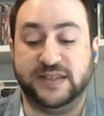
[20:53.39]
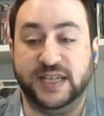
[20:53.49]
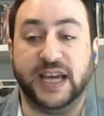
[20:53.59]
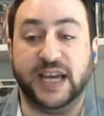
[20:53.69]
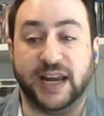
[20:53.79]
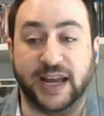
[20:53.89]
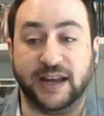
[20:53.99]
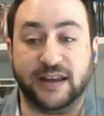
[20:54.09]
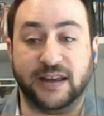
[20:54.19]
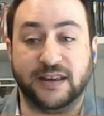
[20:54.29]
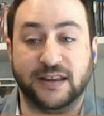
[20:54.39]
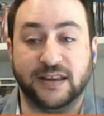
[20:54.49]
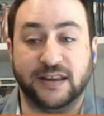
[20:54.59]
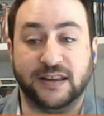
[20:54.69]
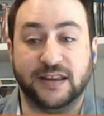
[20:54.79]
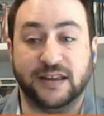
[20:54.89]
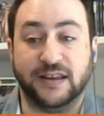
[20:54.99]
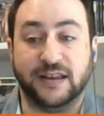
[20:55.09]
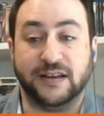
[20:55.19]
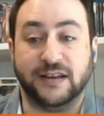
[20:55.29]
TNA?
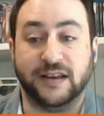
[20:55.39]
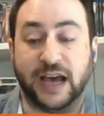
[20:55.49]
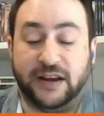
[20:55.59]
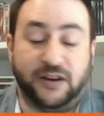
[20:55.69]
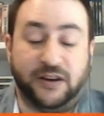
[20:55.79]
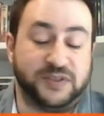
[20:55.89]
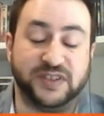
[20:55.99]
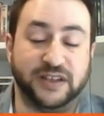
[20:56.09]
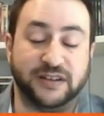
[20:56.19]
I don't see it.